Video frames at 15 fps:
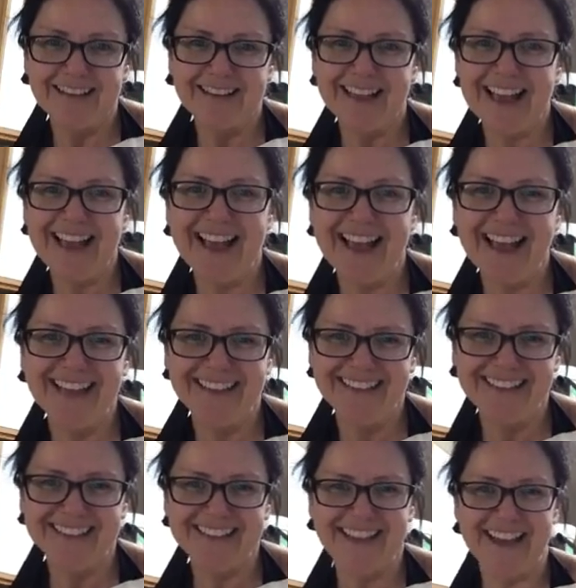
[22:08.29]
Haha,
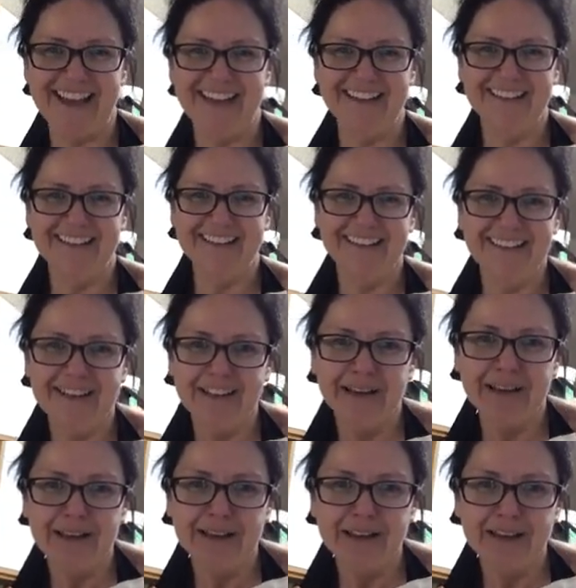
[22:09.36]
yeah.
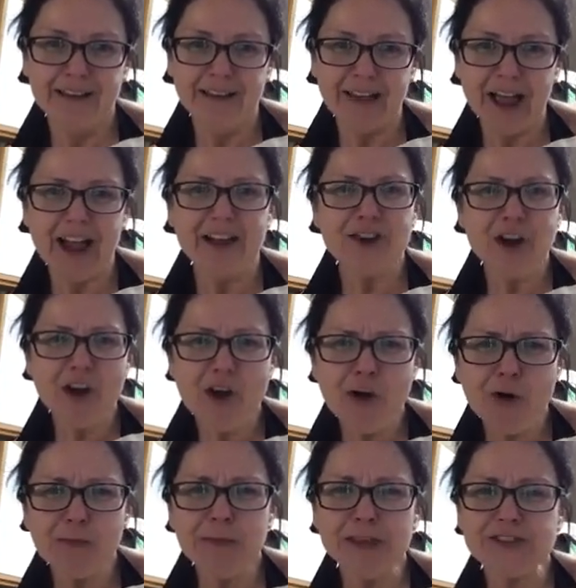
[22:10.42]
I
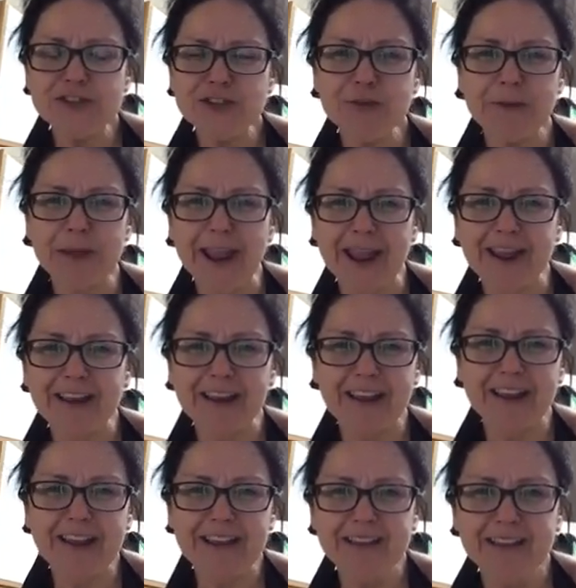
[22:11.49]
know, me too,
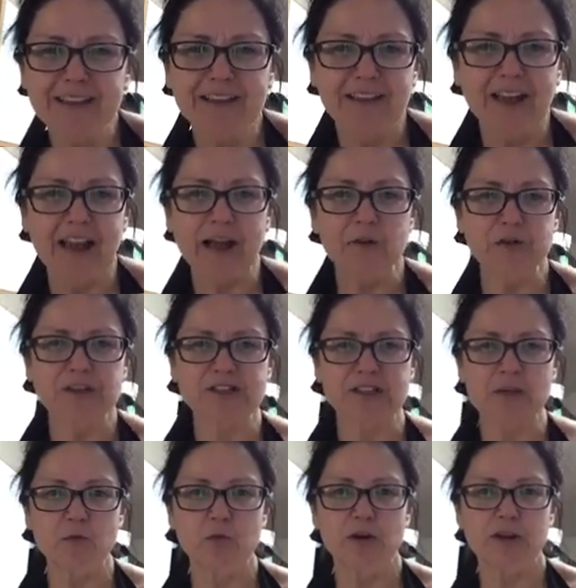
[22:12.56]
Patty. I wish
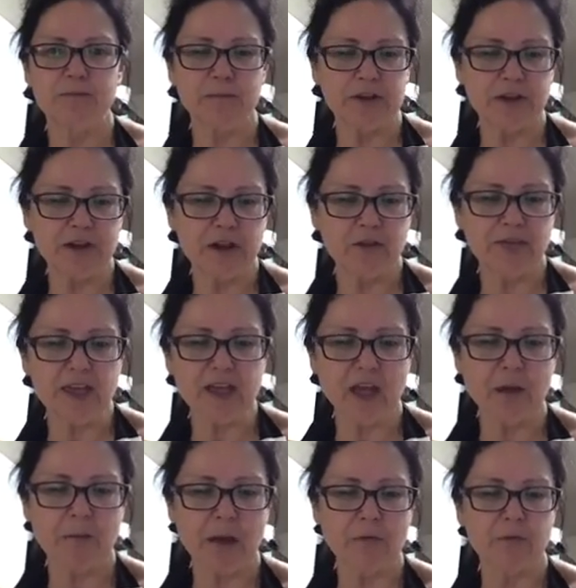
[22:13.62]
they would, but you know, they
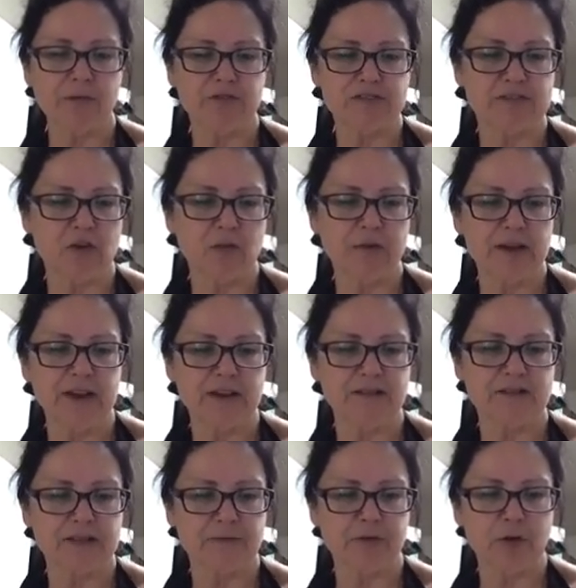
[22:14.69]
come up with so many
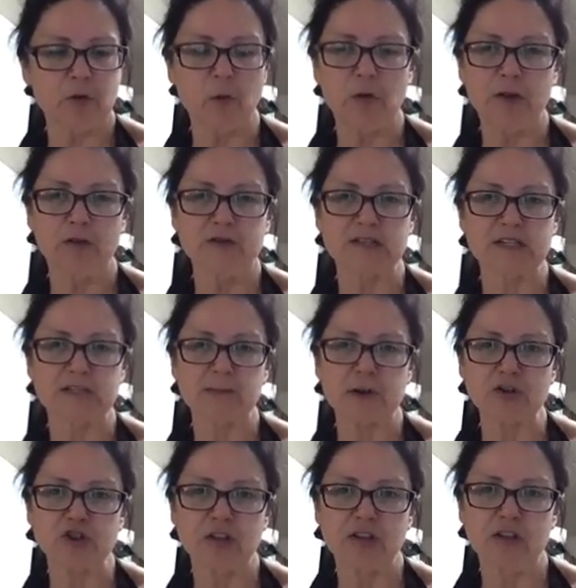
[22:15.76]
different oils,
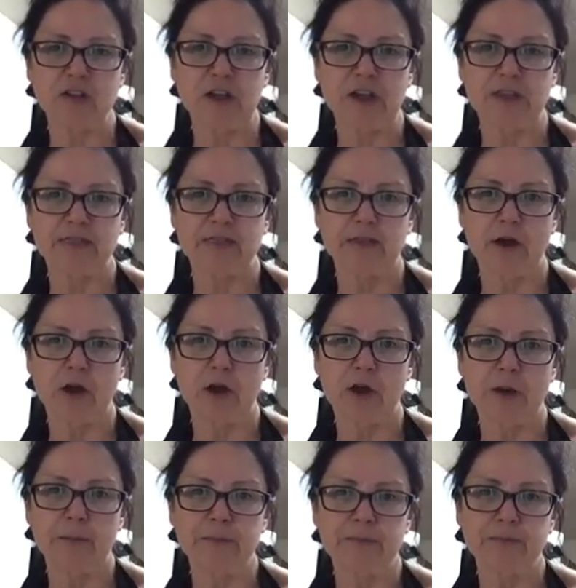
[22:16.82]
especially like,
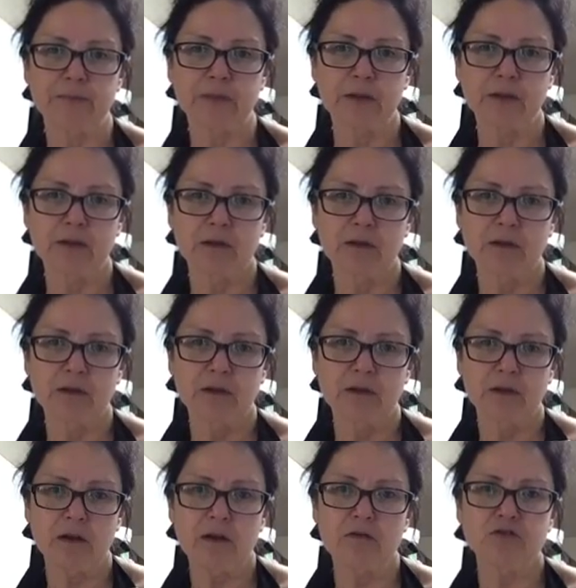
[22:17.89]
oh,
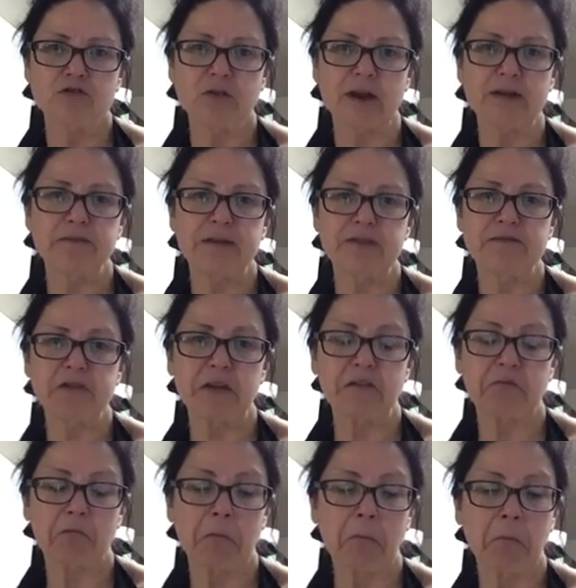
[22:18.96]
dried beef dip.
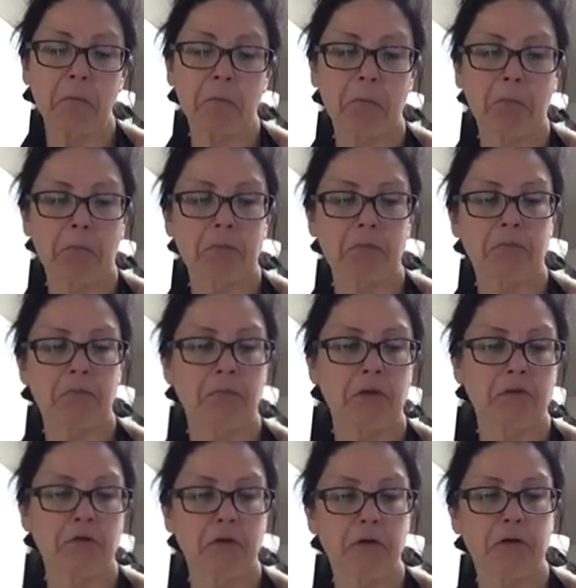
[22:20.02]

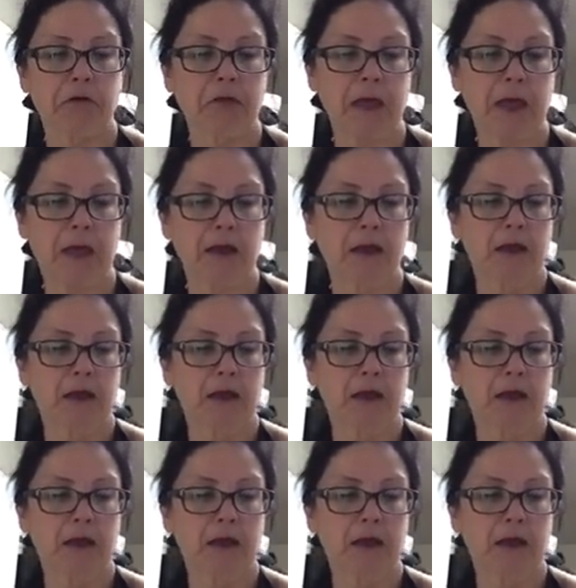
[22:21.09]
Never heard of that.